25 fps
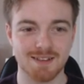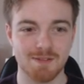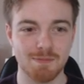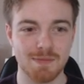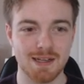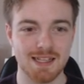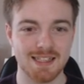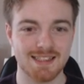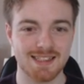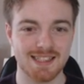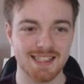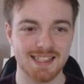and
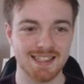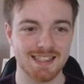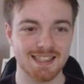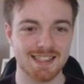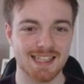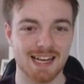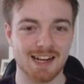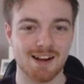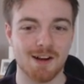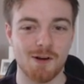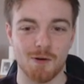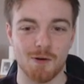we didn't
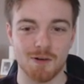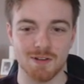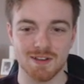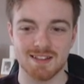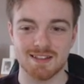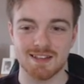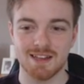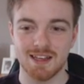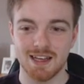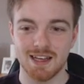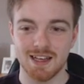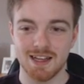get
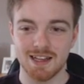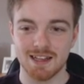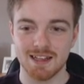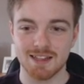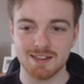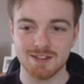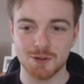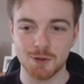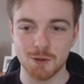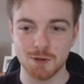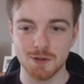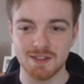caught.
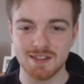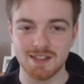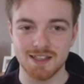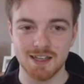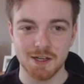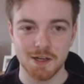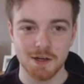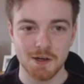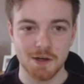That's good.